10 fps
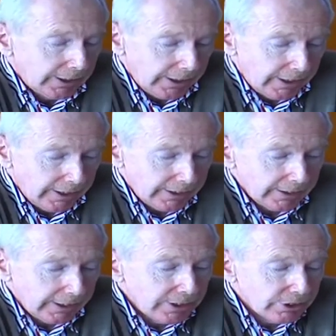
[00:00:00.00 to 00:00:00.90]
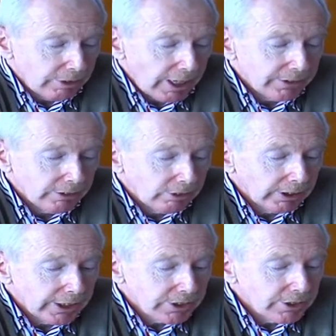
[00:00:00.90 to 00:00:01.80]
interethnic
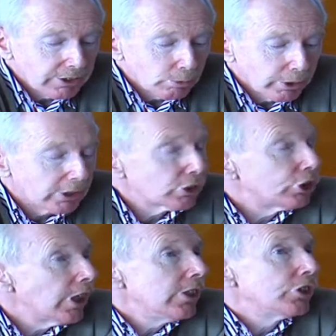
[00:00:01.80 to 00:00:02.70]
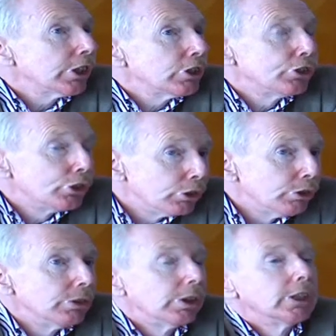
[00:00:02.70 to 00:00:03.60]
relations, were changing
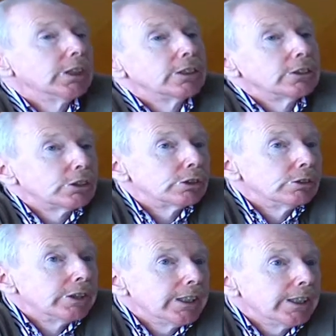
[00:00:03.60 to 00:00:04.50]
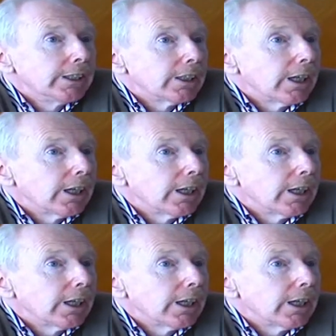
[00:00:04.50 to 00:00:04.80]
due to the